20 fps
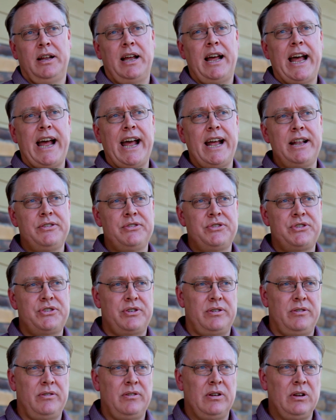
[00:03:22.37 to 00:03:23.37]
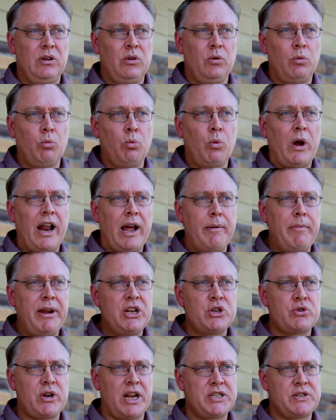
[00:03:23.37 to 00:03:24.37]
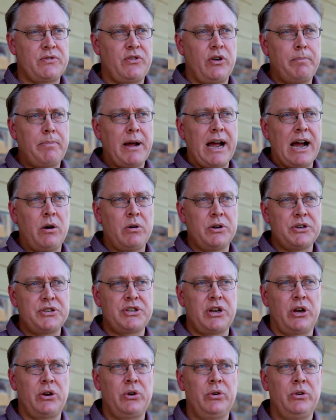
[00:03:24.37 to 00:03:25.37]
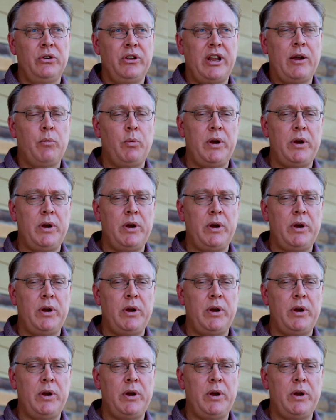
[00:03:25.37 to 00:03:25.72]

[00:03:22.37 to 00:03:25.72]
And when I mean transfer power, so then we